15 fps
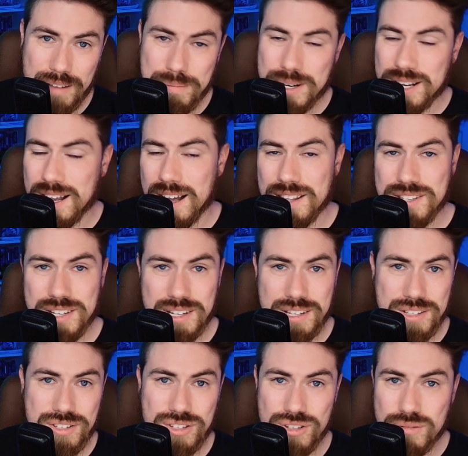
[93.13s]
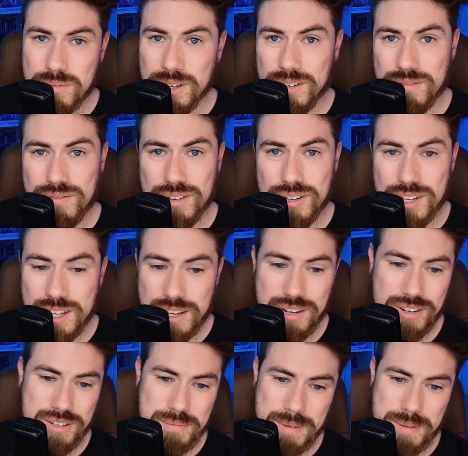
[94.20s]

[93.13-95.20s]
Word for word: i've been a content consumer for years